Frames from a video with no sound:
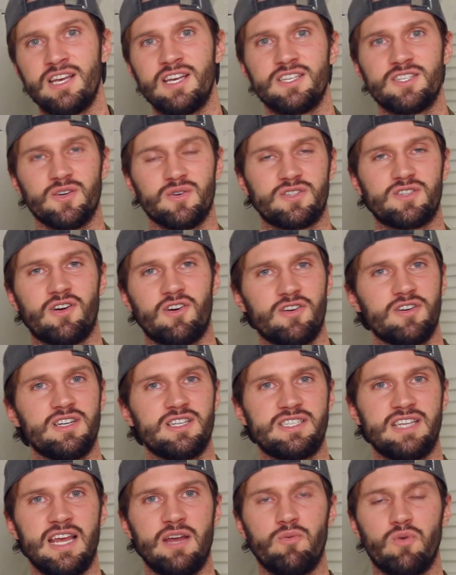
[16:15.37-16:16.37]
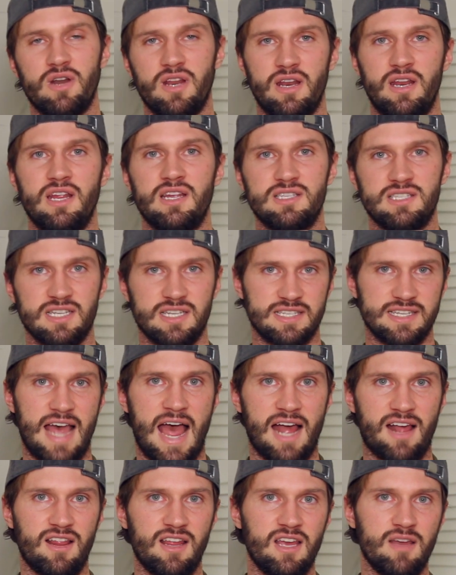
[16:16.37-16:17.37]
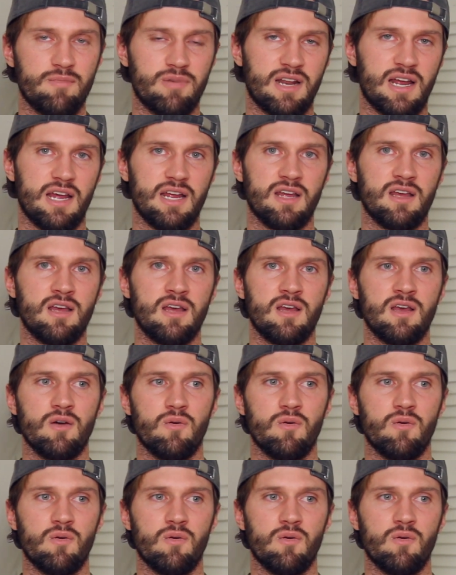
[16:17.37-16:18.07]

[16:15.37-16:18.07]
So it's hard to say what it is exactly, but I